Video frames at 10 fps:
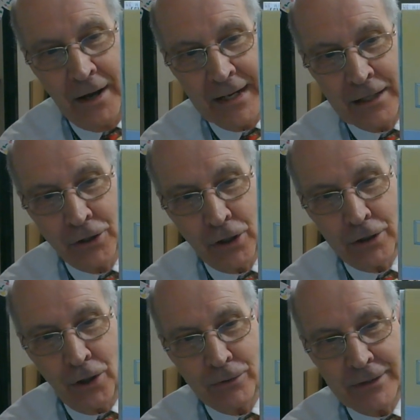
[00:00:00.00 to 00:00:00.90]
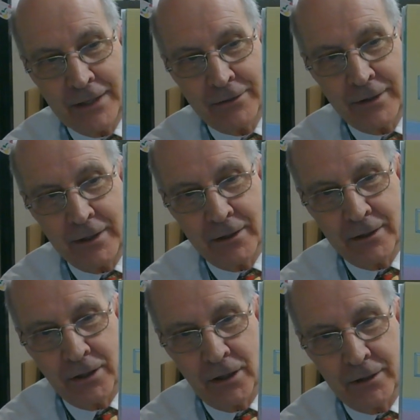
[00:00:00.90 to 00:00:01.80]
Again, look closely at the,
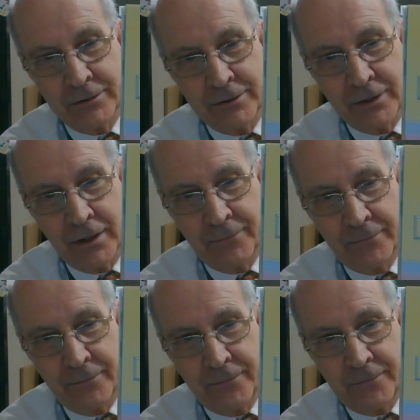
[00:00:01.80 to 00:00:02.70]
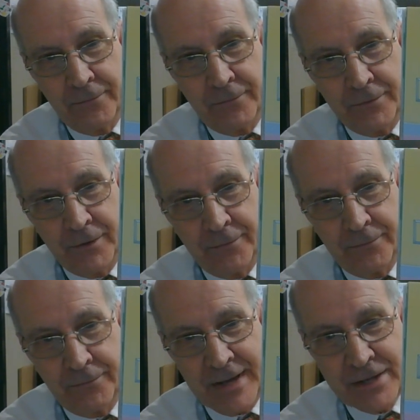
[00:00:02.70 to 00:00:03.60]
the, the, the
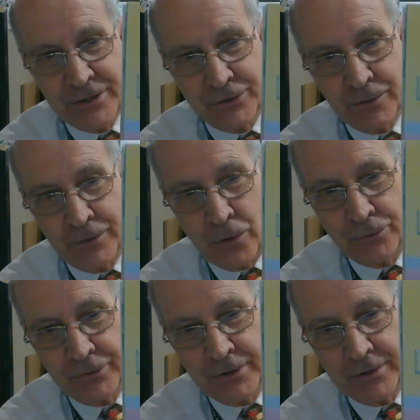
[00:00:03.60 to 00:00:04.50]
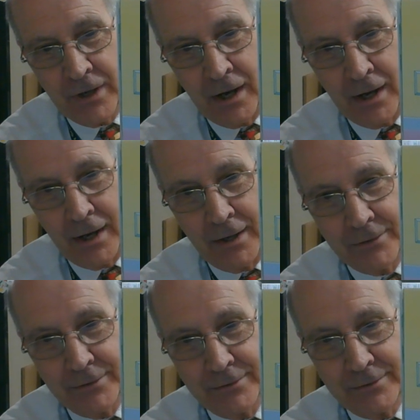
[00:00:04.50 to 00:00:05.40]
faces of those, uh,
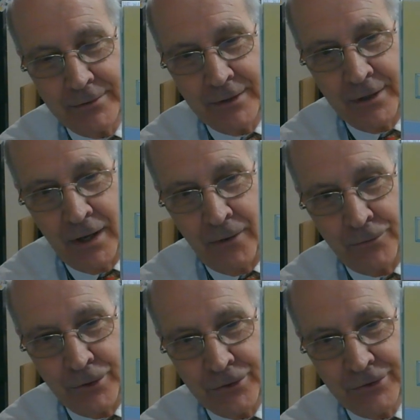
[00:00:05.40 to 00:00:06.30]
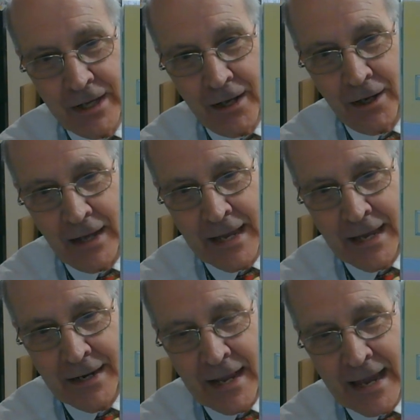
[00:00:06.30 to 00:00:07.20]
of Drusilla
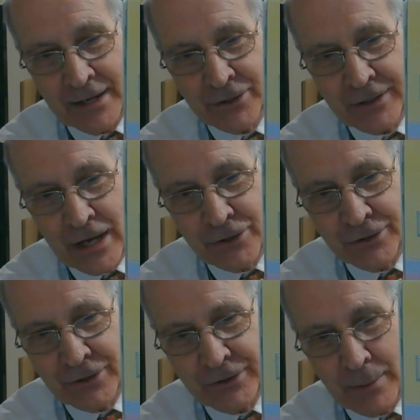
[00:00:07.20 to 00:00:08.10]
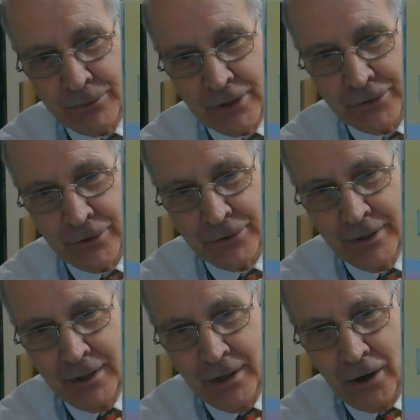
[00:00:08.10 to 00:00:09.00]
and Anastasia, the stepsisters
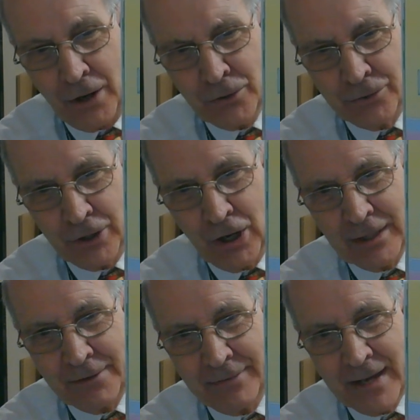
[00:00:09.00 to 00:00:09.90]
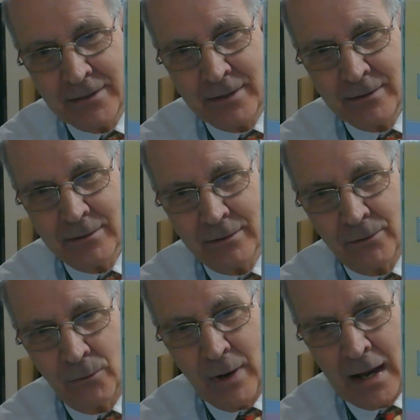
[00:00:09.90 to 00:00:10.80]
Aren't those ugly faces?
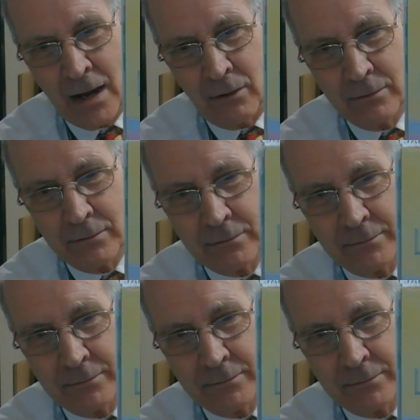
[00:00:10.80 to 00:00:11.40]
Wow.